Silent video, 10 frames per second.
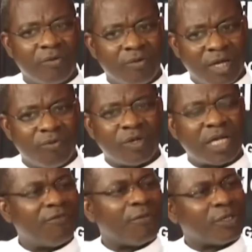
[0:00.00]
we would
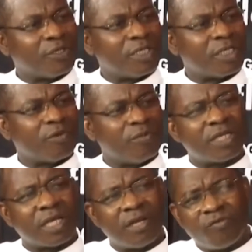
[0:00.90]
have opportunity to meet
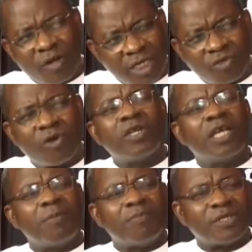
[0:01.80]
again for a third
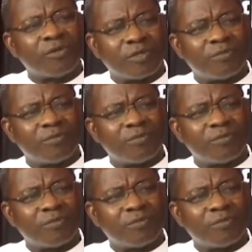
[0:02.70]
episode